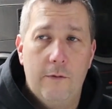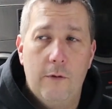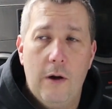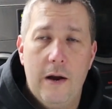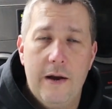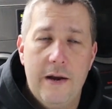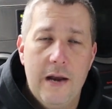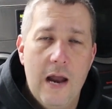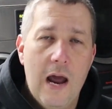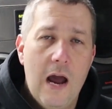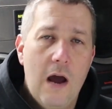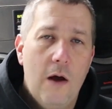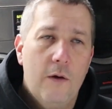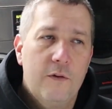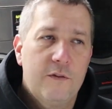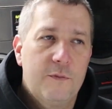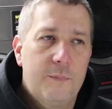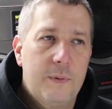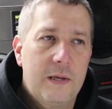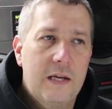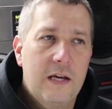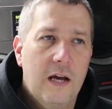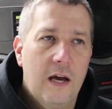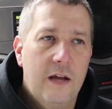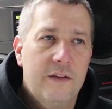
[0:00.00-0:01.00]
right now is
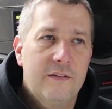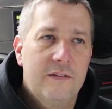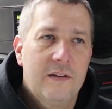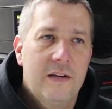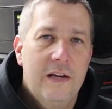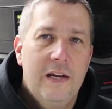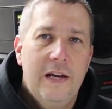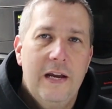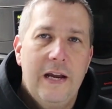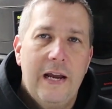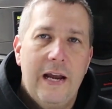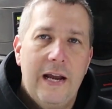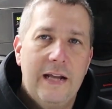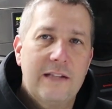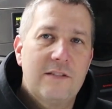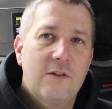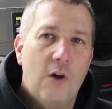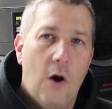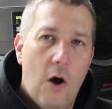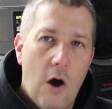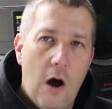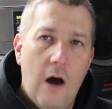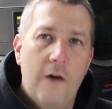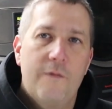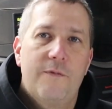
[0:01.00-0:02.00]
because it's
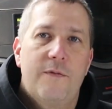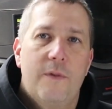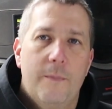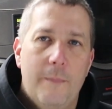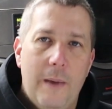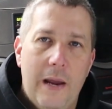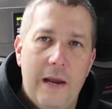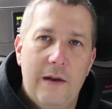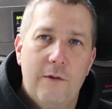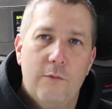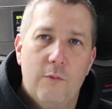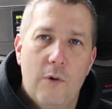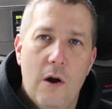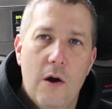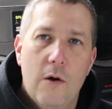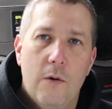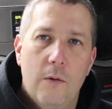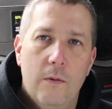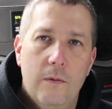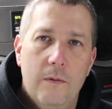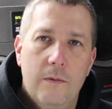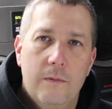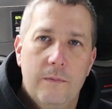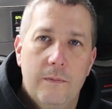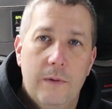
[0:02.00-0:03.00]
off the main
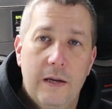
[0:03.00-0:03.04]
road.